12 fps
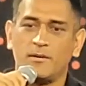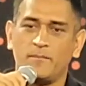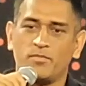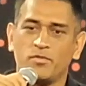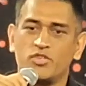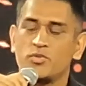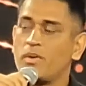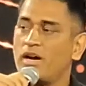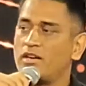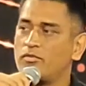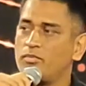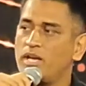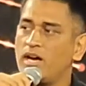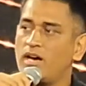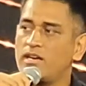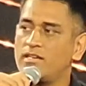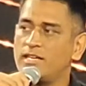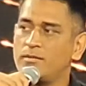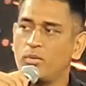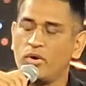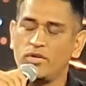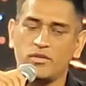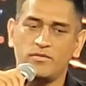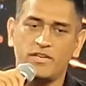which was part of Bihar at that
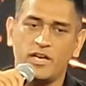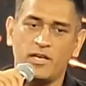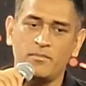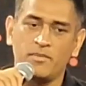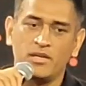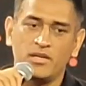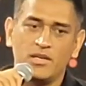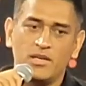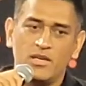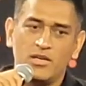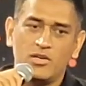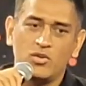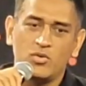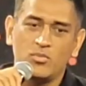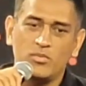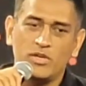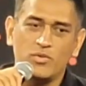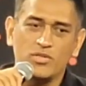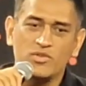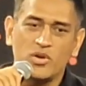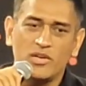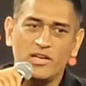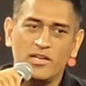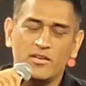point of time, it was
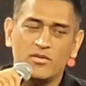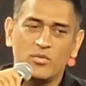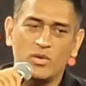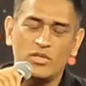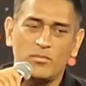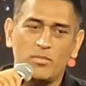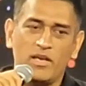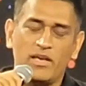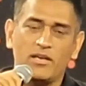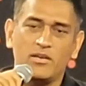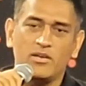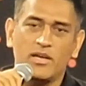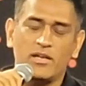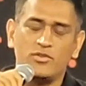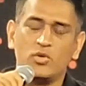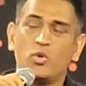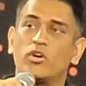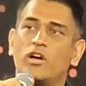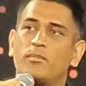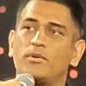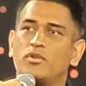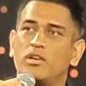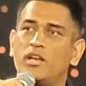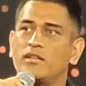not like when you're playing and you look up and
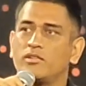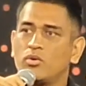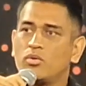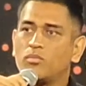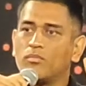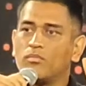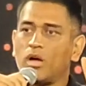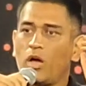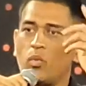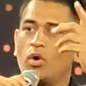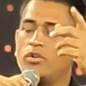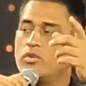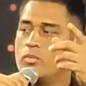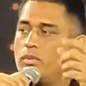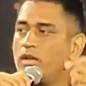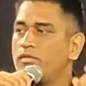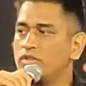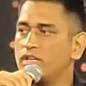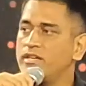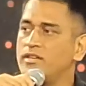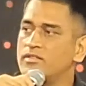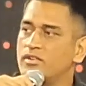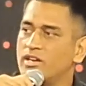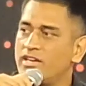you're like, no, I want to play for the
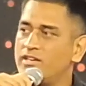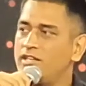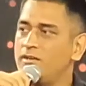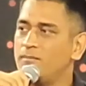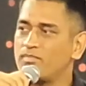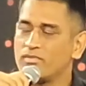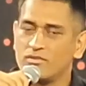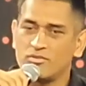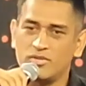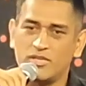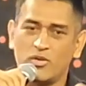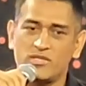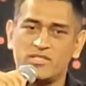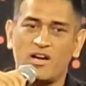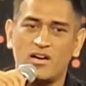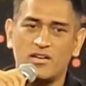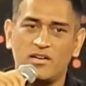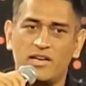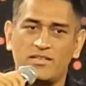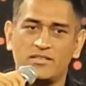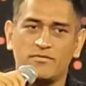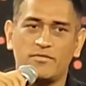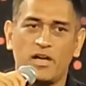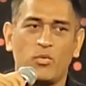Indian cricket team. So it all started as
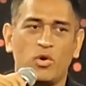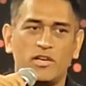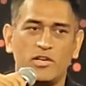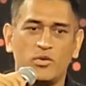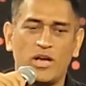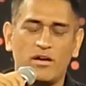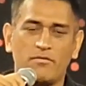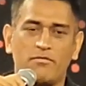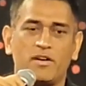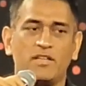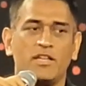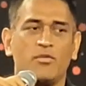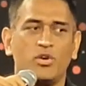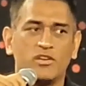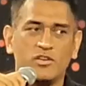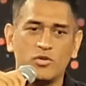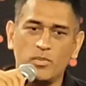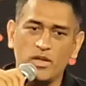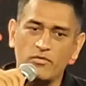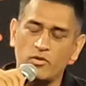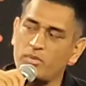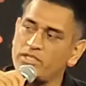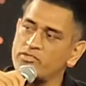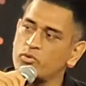if I wanted to have fun, I wanted to play for
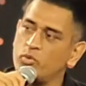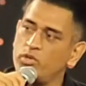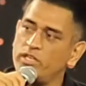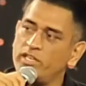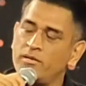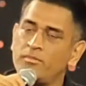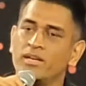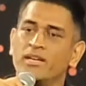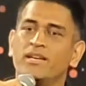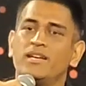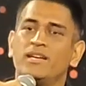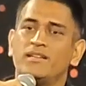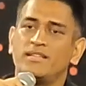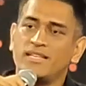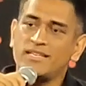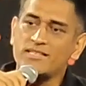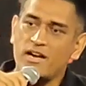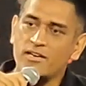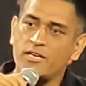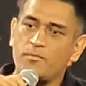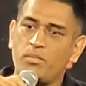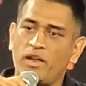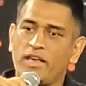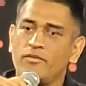my school team. Then I started
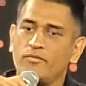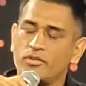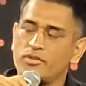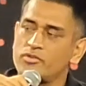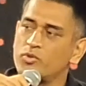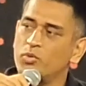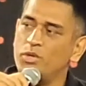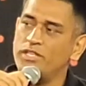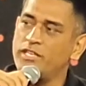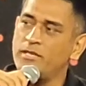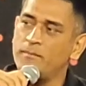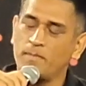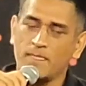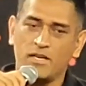playing for the school team.